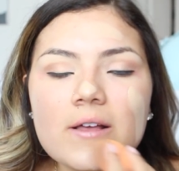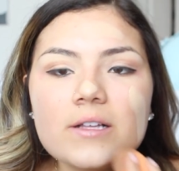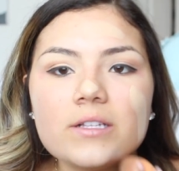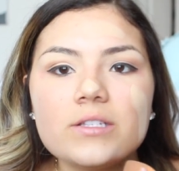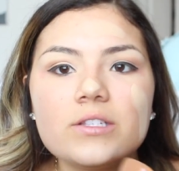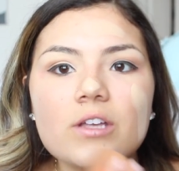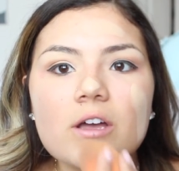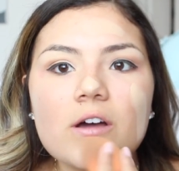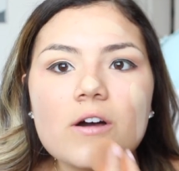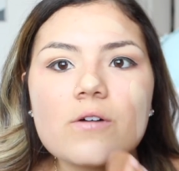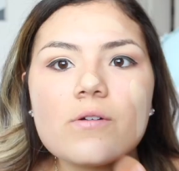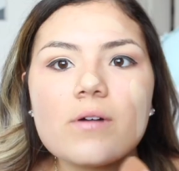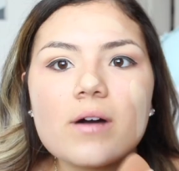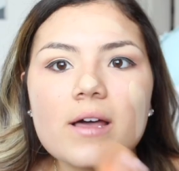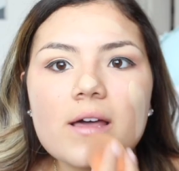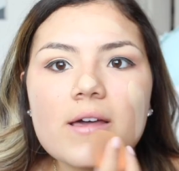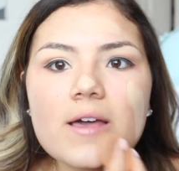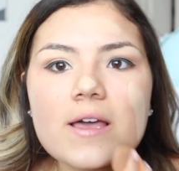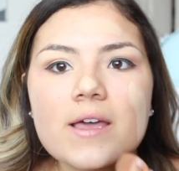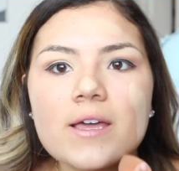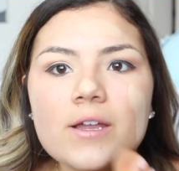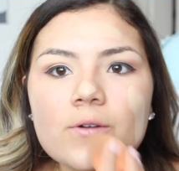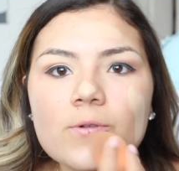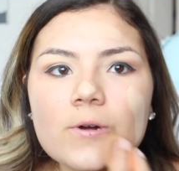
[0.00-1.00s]
So
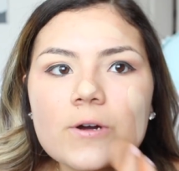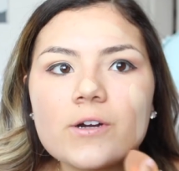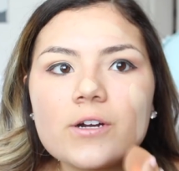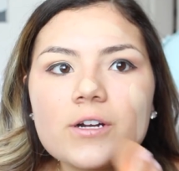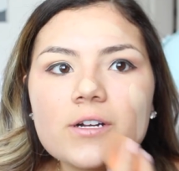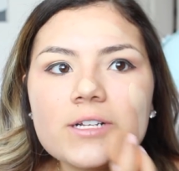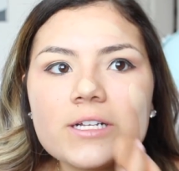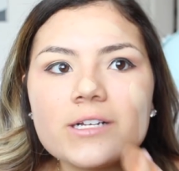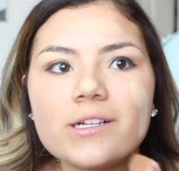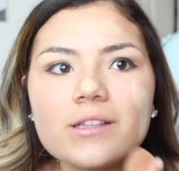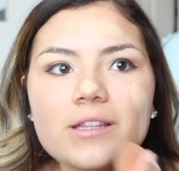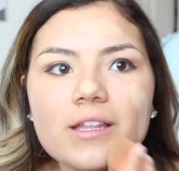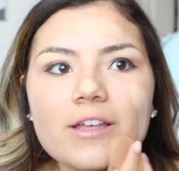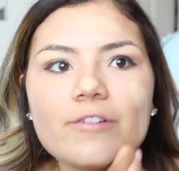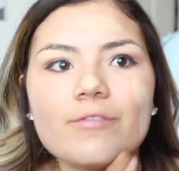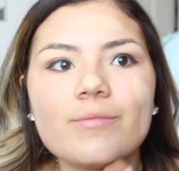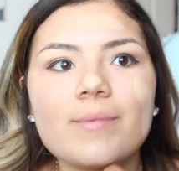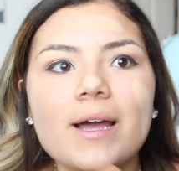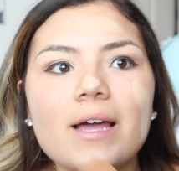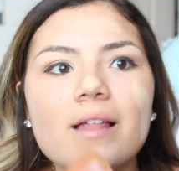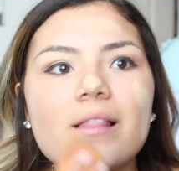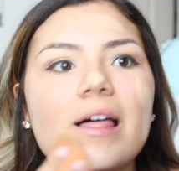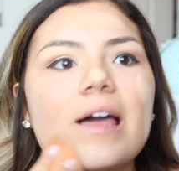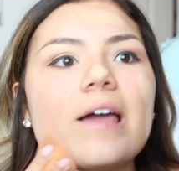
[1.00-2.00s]
in order to live
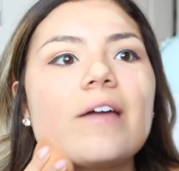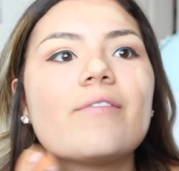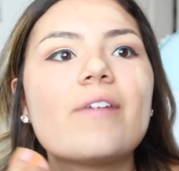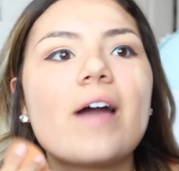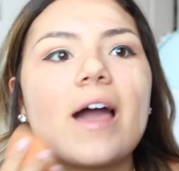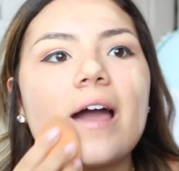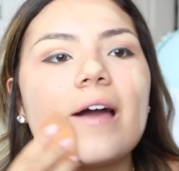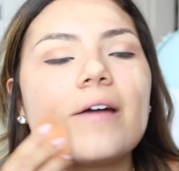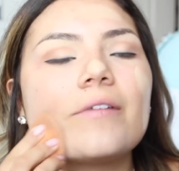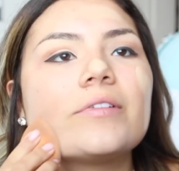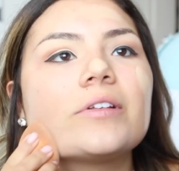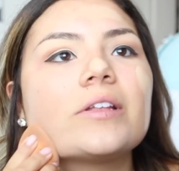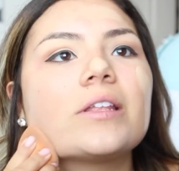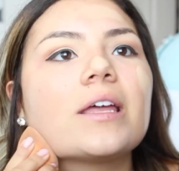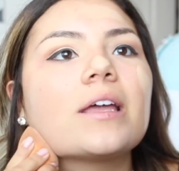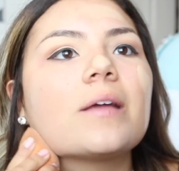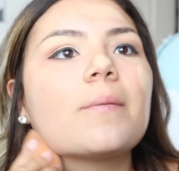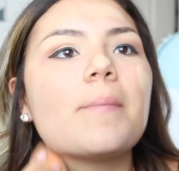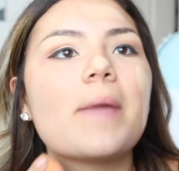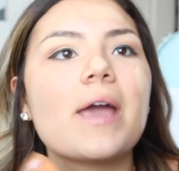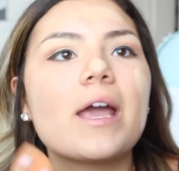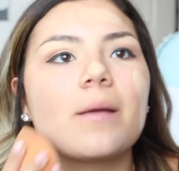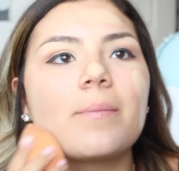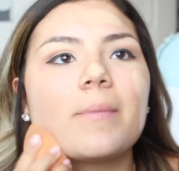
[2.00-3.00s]
my life, I have to
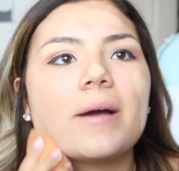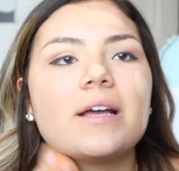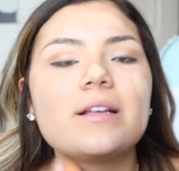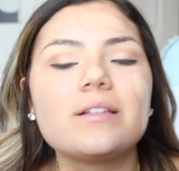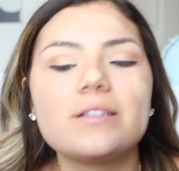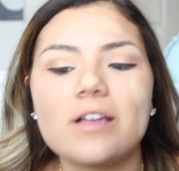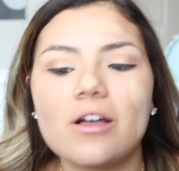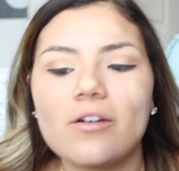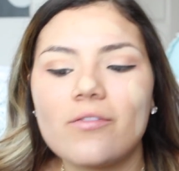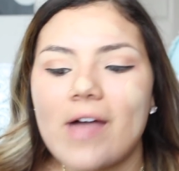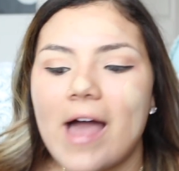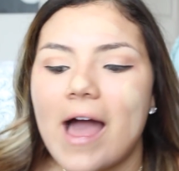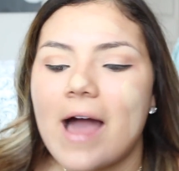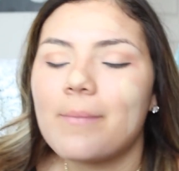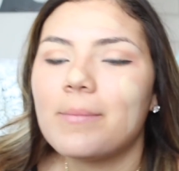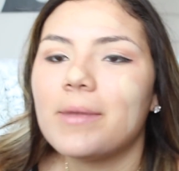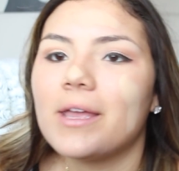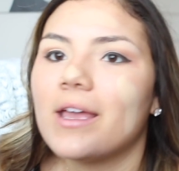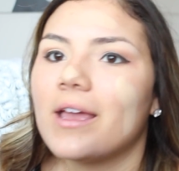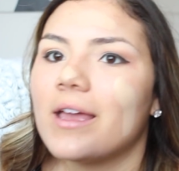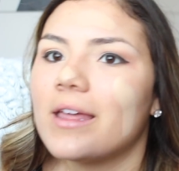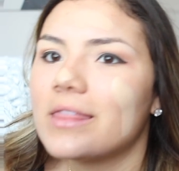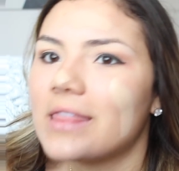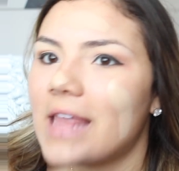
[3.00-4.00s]
like make myself
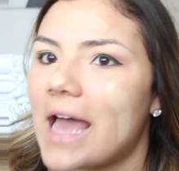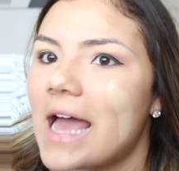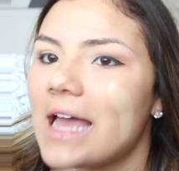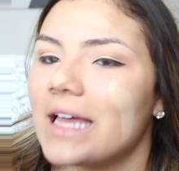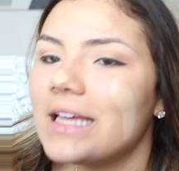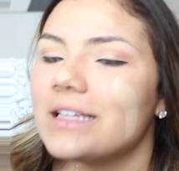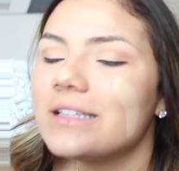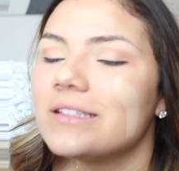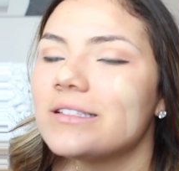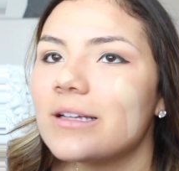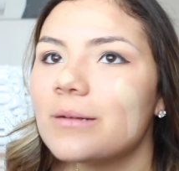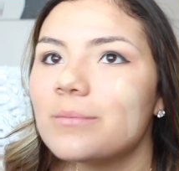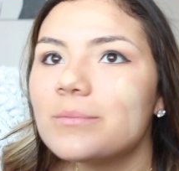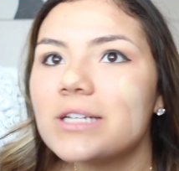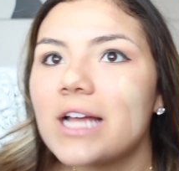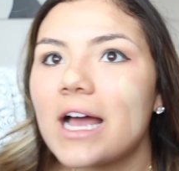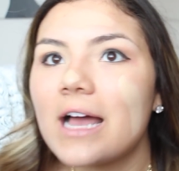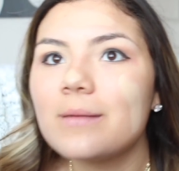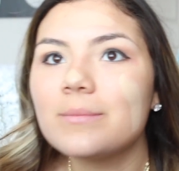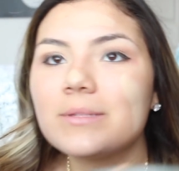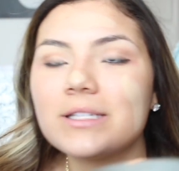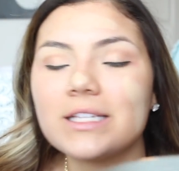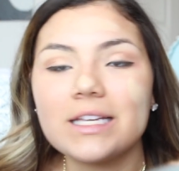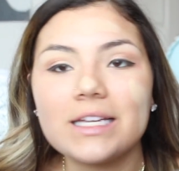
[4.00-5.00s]
happy. And that is
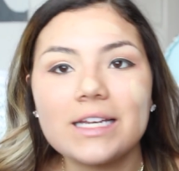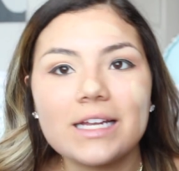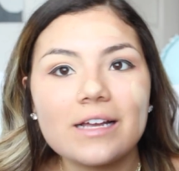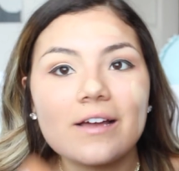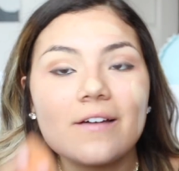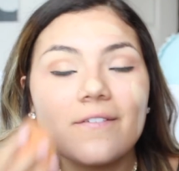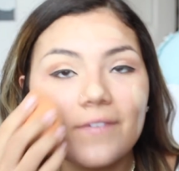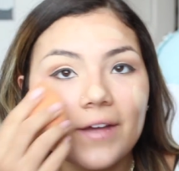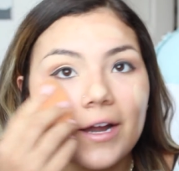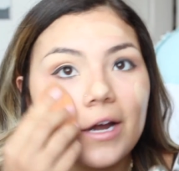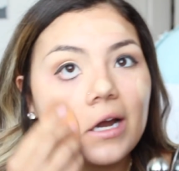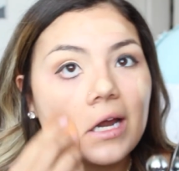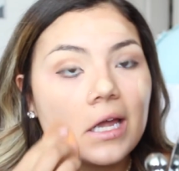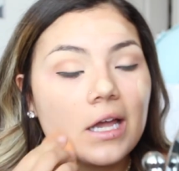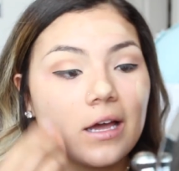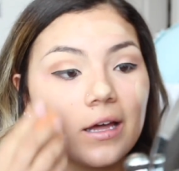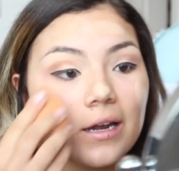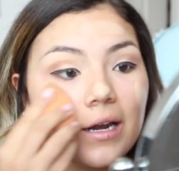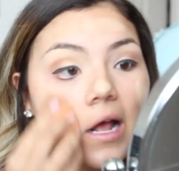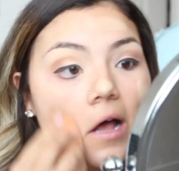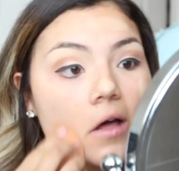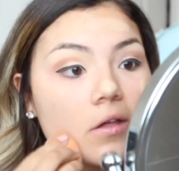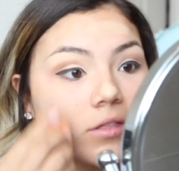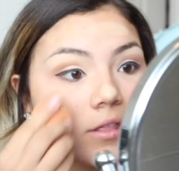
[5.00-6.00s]
sometimes eating a very
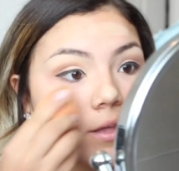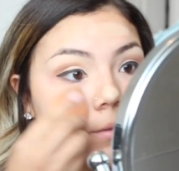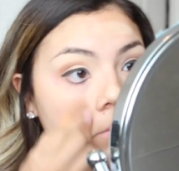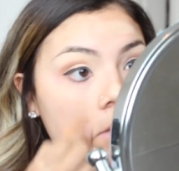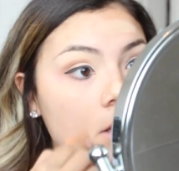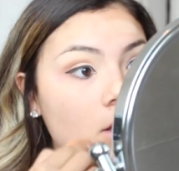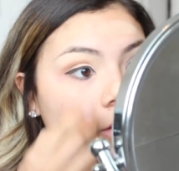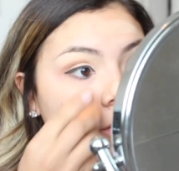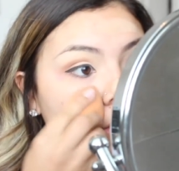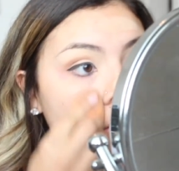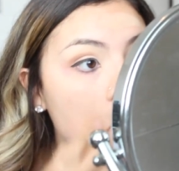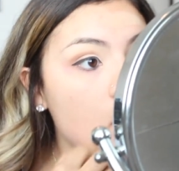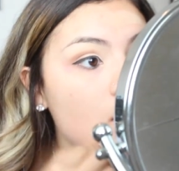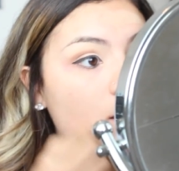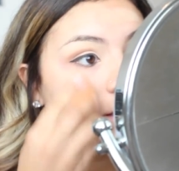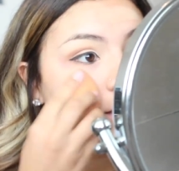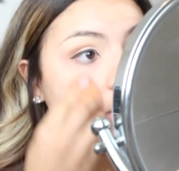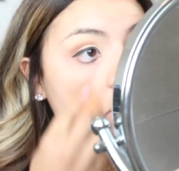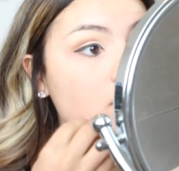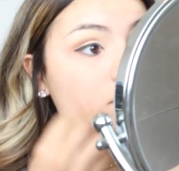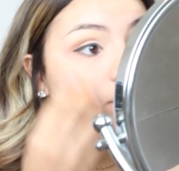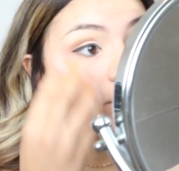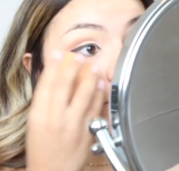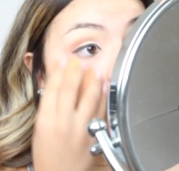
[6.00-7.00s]
unhealthy meal
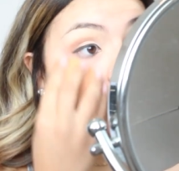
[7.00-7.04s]
because